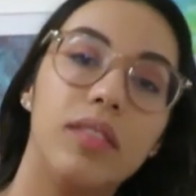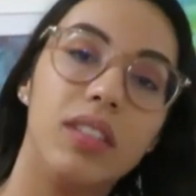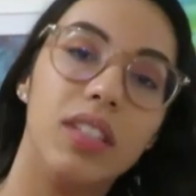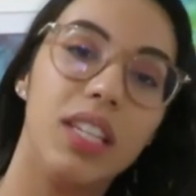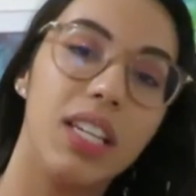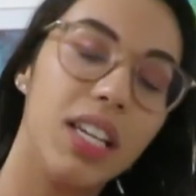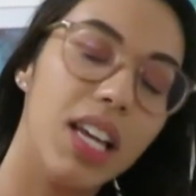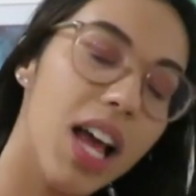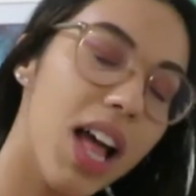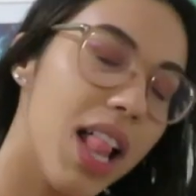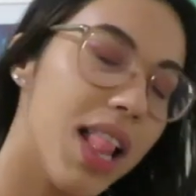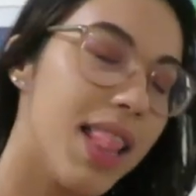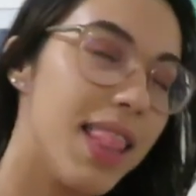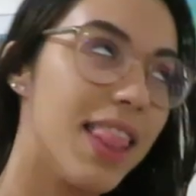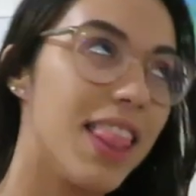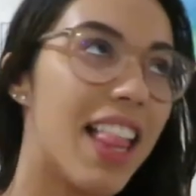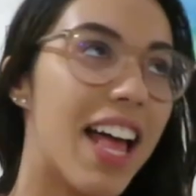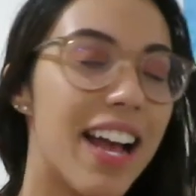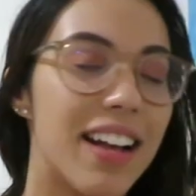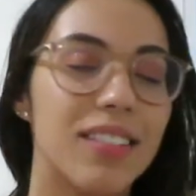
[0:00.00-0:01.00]
the
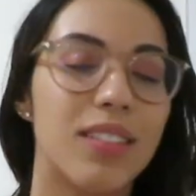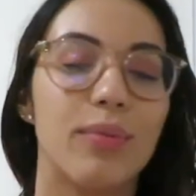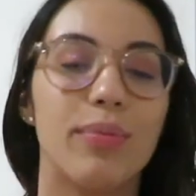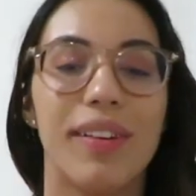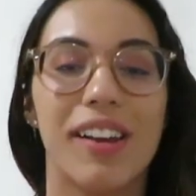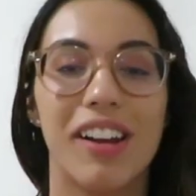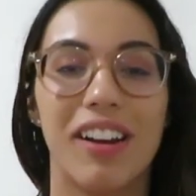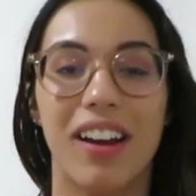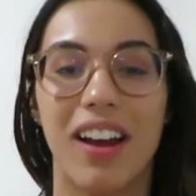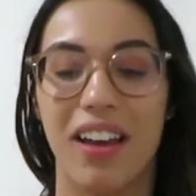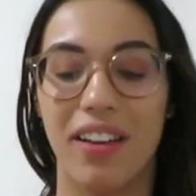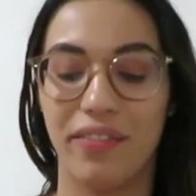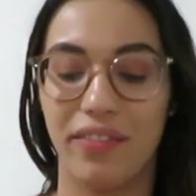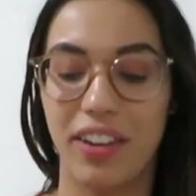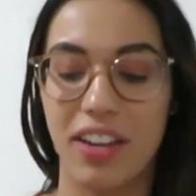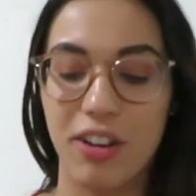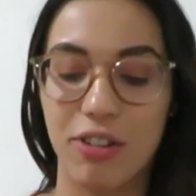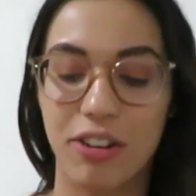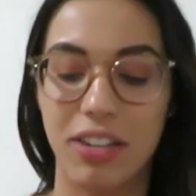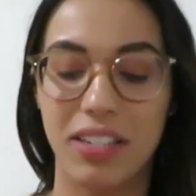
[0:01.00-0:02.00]
last pair
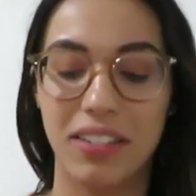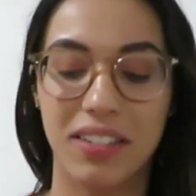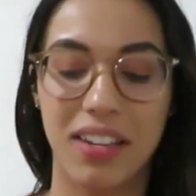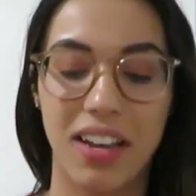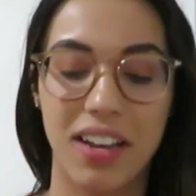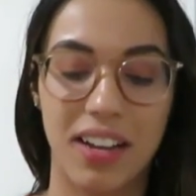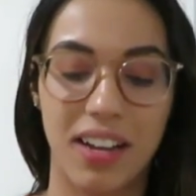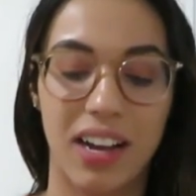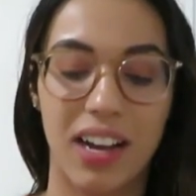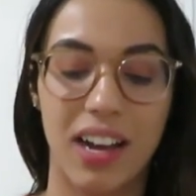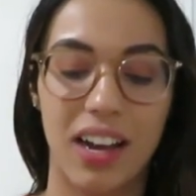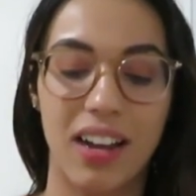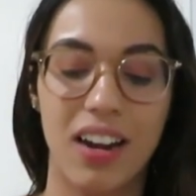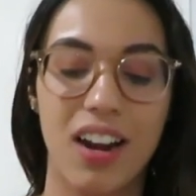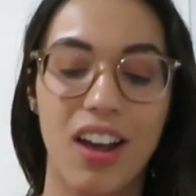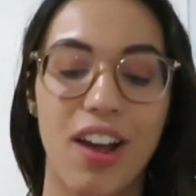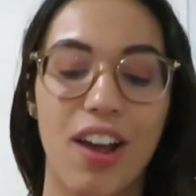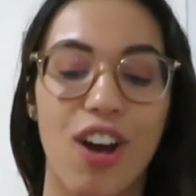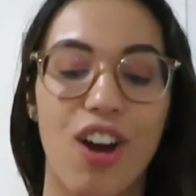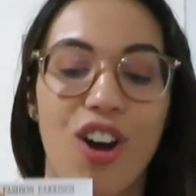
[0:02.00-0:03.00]
of earrings I got
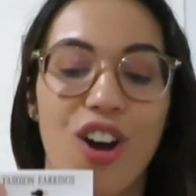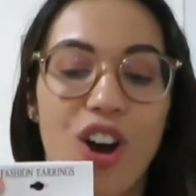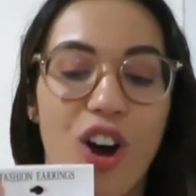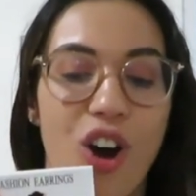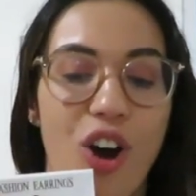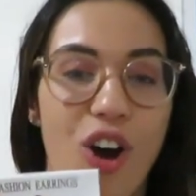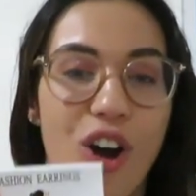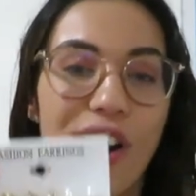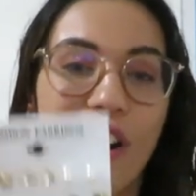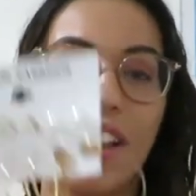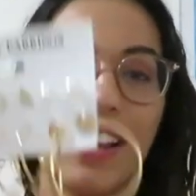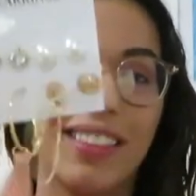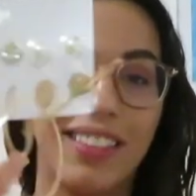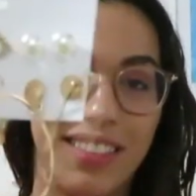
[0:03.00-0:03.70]
are